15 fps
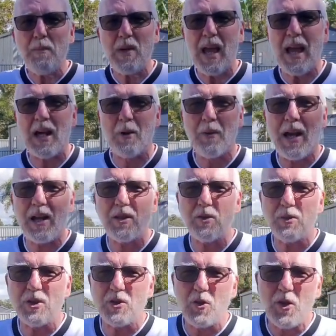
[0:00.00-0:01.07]
I hope you hang
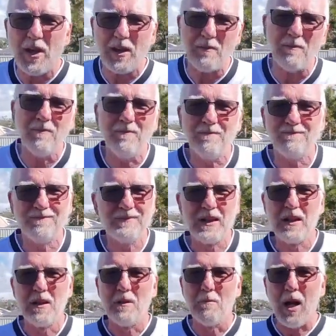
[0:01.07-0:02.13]
around to enjoy it.
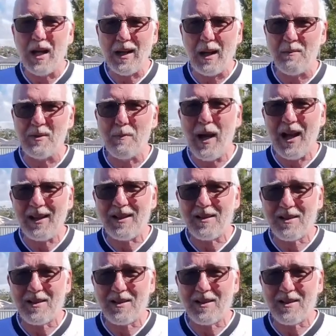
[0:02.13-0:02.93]
My name's